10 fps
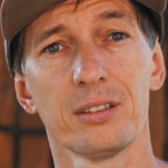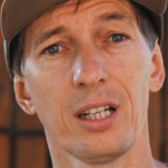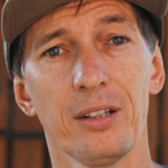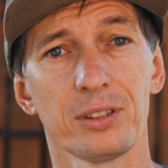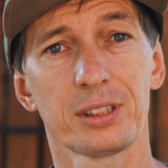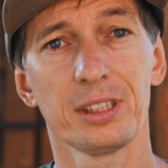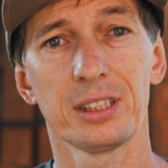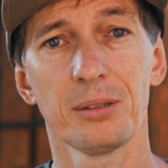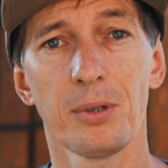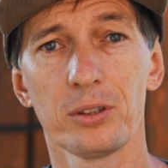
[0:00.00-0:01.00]
I was
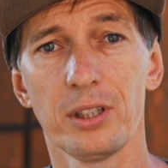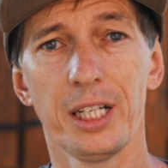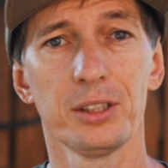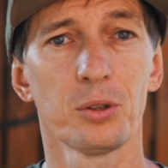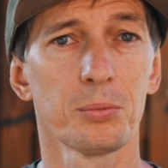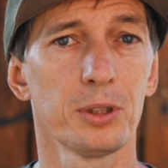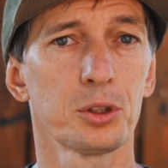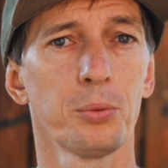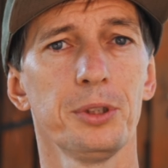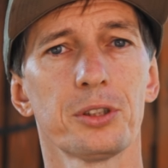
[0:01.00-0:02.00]
thinking about the N-Normal
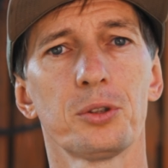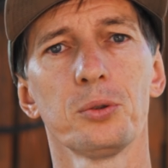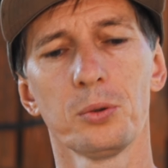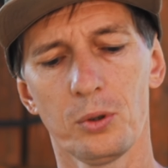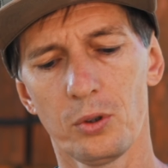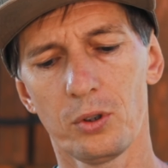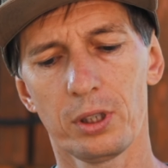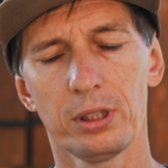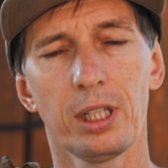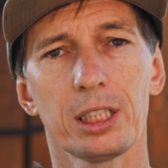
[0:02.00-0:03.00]
Tomir 2 or
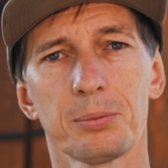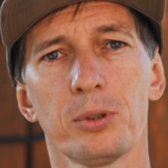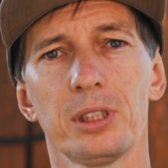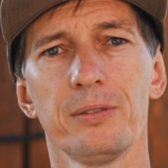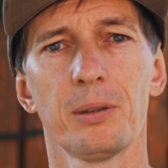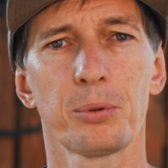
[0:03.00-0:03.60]
the Sportiva